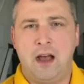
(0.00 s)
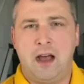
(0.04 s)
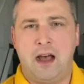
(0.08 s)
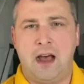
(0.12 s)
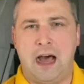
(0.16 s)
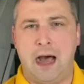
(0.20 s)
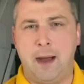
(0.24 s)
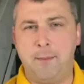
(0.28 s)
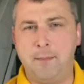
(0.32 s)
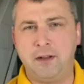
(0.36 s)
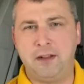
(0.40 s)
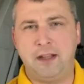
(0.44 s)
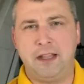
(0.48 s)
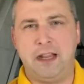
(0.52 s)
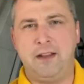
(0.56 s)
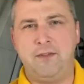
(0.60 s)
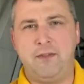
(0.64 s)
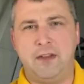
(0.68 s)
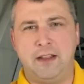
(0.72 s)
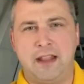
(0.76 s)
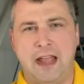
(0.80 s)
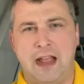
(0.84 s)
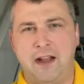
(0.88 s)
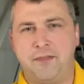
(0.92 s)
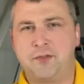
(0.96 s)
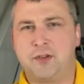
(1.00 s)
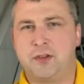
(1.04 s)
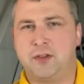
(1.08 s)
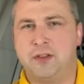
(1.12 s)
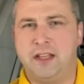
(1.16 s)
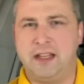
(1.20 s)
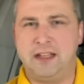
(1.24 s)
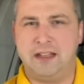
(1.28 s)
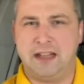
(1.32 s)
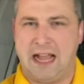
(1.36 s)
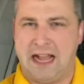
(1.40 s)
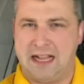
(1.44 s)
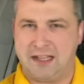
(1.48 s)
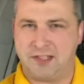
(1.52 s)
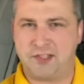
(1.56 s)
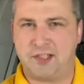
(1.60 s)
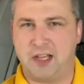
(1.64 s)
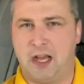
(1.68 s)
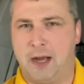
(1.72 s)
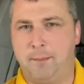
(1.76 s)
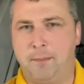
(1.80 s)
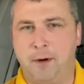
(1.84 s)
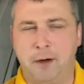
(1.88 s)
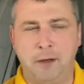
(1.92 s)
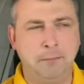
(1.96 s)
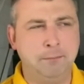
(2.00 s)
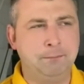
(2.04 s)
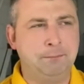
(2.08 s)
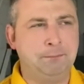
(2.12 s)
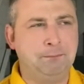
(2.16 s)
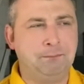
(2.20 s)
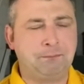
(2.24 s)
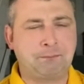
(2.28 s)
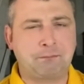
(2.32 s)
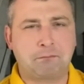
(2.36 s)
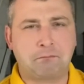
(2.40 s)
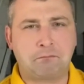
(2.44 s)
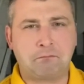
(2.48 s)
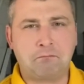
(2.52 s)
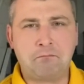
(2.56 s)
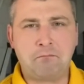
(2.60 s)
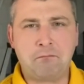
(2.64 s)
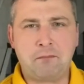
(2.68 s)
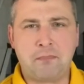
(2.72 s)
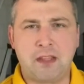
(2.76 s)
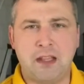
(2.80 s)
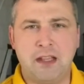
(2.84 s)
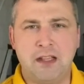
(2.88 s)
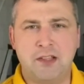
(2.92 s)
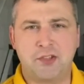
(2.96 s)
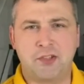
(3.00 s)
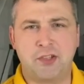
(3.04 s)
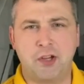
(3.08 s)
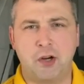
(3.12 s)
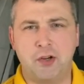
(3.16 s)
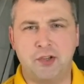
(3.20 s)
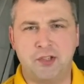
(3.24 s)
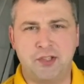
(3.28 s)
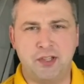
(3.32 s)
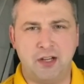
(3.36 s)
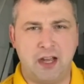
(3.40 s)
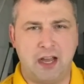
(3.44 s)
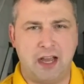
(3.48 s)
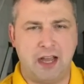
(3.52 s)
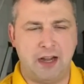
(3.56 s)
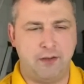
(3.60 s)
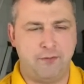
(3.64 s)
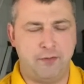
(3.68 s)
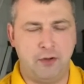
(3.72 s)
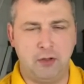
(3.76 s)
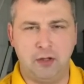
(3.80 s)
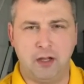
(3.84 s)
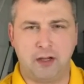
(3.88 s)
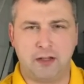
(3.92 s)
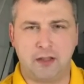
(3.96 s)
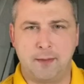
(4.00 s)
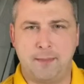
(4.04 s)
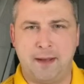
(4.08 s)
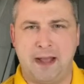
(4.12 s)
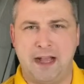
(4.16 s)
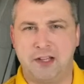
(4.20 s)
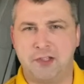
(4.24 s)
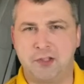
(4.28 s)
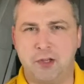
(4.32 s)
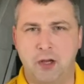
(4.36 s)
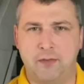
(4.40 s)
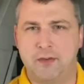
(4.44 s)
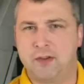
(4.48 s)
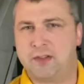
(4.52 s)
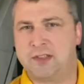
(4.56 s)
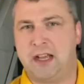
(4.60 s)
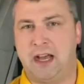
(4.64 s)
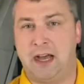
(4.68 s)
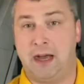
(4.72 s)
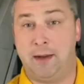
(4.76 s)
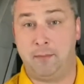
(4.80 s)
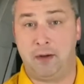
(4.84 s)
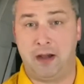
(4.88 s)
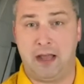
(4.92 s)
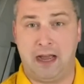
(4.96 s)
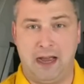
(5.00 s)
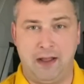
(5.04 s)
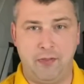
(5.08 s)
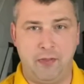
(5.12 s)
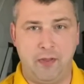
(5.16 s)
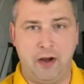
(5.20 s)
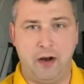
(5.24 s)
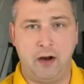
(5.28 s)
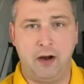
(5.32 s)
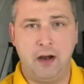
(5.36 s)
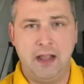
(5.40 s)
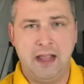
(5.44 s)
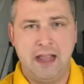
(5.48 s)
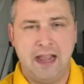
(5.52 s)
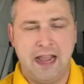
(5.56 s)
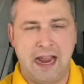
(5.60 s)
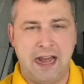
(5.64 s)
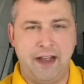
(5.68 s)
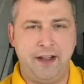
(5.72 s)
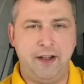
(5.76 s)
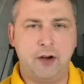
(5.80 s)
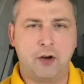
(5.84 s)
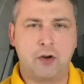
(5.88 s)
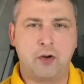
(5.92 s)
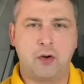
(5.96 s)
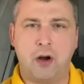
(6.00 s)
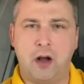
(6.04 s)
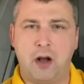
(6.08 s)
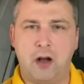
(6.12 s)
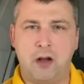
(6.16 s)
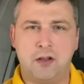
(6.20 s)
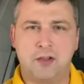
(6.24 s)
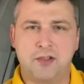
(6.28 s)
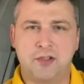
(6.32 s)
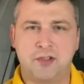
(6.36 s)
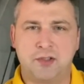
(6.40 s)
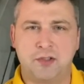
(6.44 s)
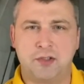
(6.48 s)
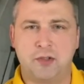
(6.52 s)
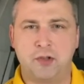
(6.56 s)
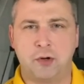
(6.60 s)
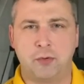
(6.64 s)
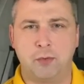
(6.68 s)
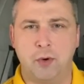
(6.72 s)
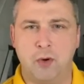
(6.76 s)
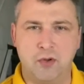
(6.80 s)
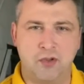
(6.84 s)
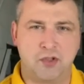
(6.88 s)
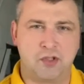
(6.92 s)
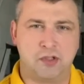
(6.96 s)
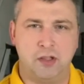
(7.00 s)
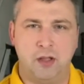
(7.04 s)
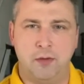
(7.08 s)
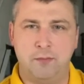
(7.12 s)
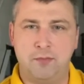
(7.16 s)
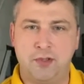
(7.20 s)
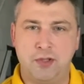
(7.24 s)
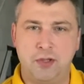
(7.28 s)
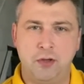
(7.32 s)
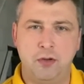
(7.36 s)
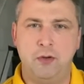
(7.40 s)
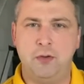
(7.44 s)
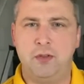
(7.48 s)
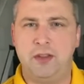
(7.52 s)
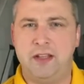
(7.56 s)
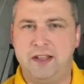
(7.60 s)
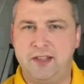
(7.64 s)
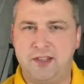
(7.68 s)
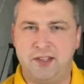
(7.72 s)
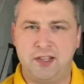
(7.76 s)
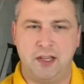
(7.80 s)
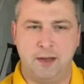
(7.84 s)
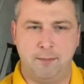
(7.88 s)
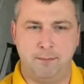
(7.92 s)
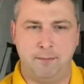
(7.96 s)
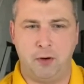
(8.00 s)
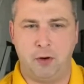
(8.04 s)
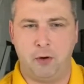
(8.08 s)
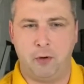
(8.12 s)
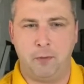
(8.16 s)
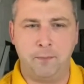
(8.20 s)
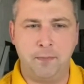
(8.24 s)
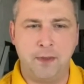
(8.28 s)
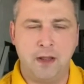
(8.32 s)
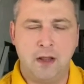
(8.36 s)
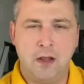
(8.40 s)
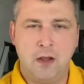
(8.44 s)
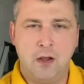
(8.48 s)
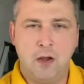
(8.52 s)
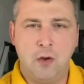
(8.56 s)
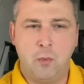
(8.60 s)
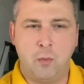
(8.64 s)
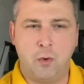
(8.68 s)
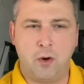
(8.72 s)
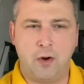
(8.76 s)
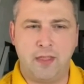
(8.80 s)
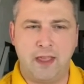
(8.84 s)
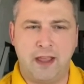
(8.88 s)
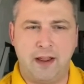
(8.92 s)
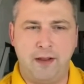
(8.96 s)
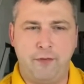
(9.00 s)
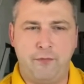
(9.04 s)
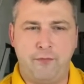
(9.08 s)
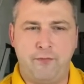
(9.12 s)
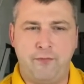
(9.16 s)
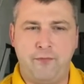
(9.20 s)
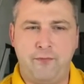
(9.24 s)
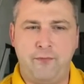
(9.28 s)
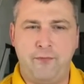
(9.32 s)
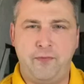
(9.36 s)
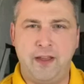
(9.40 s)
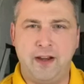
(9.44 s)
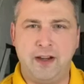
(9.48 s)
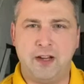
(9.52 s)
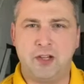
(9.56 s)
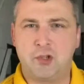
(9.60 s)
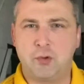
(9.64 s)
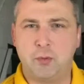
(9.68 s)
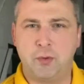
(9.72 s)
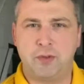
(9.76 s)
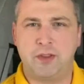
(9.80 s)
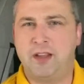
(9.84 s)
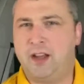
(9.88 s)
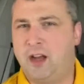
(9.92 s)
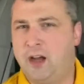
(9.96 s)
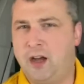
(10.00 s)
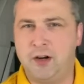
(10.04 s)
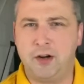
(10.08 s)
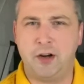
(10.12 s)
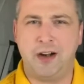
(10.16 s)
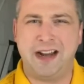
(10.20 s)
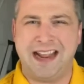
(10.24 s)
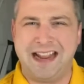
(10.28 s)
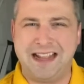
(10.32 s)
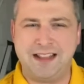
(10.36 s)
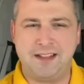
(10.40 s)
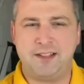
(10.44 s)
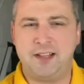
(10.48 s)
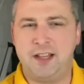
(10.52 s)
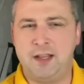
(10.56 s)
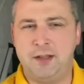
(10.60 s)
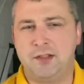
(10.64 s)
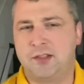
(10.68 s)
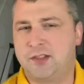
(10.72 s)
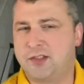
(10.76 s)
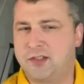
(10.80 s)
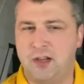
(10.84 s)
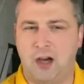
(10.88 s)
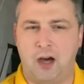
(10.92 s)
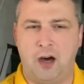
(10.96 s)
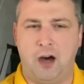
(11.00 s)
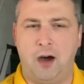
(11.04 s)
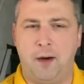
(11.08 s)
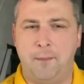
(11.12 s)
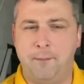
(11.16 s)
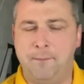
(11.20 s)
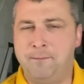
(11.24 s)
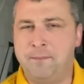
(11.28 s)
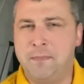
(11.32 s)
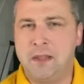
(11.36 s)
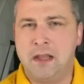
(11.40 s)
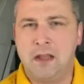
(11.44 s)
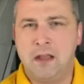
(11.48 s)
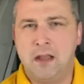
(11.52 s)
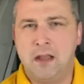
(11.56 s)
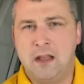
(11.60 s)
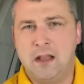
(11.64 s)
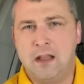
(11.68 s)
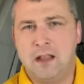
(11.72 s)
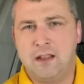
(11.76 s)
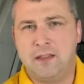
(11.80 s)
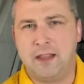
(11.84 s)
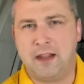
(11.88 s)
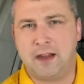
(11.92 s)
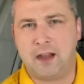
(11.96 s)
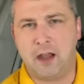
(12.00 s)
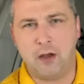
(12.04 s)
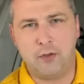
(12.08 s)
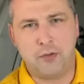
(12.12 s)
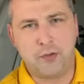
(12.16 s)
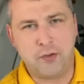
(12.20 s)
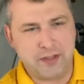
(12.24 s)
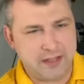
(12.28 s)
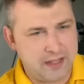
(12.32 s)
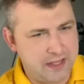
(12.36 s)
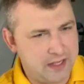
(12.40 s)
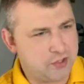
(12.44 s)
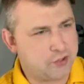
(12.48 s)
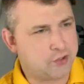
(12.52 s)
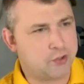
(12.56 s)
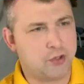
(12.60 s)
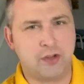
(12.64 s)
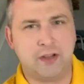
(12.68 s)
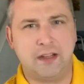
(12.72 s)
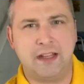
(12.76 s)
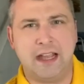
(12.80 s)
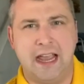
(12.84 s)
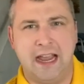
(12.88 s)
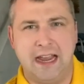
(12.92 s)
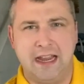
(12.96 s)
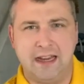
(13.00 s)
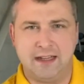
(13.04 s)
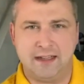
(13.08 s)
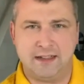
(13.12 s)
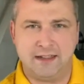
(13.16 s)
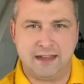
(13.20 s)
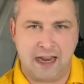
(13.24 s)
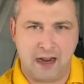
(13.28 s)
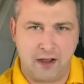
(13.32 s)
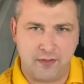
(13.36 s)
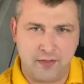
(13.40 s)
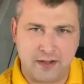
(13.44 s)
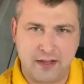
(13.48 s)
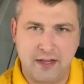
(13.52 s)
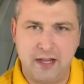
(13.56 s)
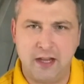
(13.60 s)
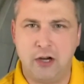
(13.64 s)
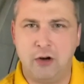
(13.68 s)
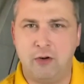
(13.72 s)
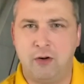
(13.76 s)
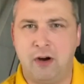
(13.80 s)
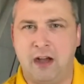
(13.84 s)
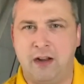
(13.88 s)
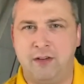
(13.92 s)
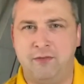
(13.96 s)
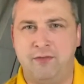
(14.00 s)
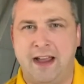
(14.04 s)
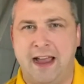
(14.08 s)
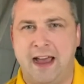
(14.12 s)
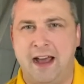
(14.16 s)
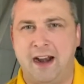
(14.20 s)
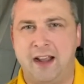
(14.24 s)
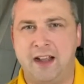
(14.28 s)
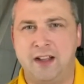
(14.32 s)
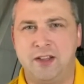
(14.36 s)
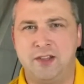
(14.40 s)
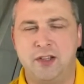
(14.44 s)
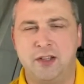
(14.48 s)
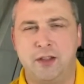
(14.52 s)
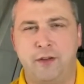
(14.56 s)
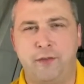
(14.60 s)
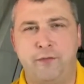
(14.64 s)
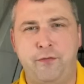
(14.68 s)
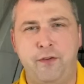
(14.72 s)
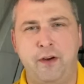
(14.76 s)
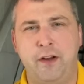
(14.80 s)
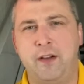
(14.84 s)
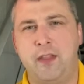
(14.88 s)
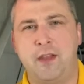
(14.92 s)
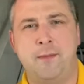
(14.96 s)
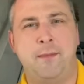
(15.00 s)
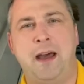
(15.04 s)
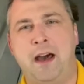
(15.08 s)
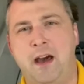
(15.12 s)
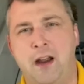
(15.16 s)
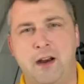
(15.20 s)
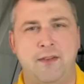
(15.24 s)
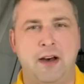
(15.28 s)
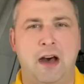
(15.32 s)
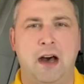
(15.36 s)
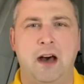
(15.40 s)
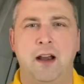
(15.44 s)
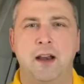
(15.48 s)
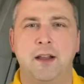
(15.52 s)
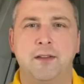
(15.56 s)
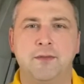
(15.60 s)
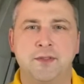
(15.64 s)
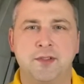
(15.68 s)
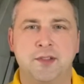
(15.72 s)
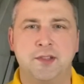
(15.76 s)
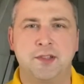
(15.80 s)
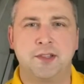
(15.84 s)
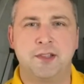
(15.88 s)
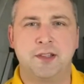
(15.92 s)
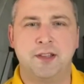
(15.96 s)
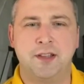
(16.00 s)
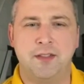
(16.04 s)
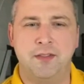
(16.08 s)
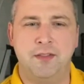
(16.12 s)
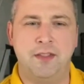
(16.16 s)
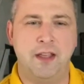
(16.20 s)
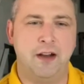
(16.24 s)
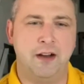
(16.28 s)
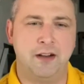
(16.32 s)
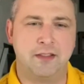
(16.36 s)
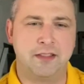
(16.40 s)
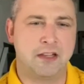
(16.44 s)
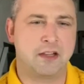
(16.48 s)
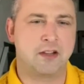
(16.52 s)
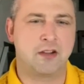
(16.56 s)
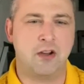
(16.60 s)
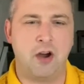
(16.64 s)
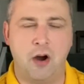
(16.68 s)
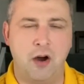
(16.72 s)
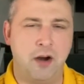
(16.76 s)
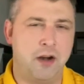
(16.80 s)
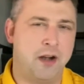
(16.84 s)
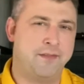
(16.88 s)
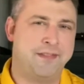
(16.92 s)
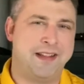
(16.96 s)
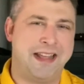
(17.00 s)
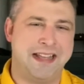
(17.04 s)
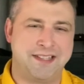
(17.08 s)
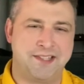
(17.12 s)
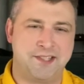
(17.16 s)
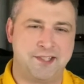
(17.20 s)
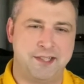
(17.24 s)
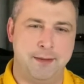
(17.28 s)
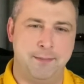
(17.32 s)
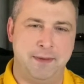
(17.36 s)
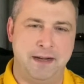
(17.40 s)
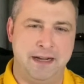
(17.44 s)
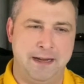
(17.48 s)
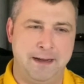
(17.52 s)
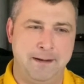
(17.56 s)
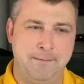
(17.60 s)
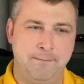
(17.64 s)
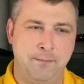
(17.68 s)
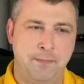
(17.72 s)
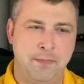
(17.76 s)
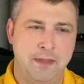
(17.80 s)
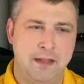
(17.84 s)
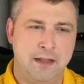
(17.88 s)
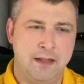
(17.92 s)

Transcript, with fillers: I believe that after the Last Supper, it's Thursday night. If you look at the Passover timeline, they're heading across Jerusalem to the temple where they finish with the 118th Psalm. They go through the eastern gate, down the Kidron Valley to the foot of the Mount of Olives, there at the Garden of Gethsemane.